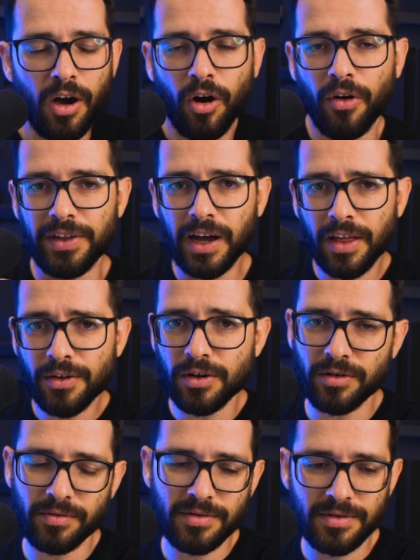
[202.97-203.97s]
On the
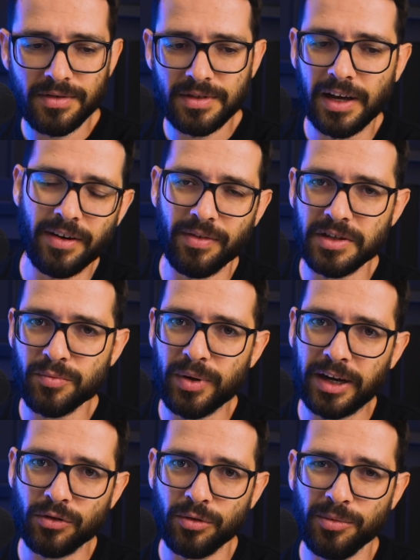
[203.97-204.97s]
other side of the
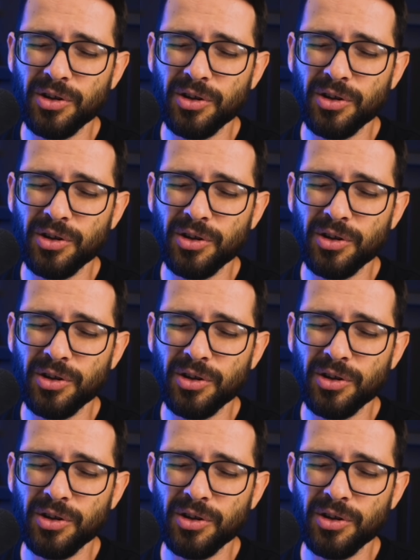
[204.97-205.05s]
spectrum,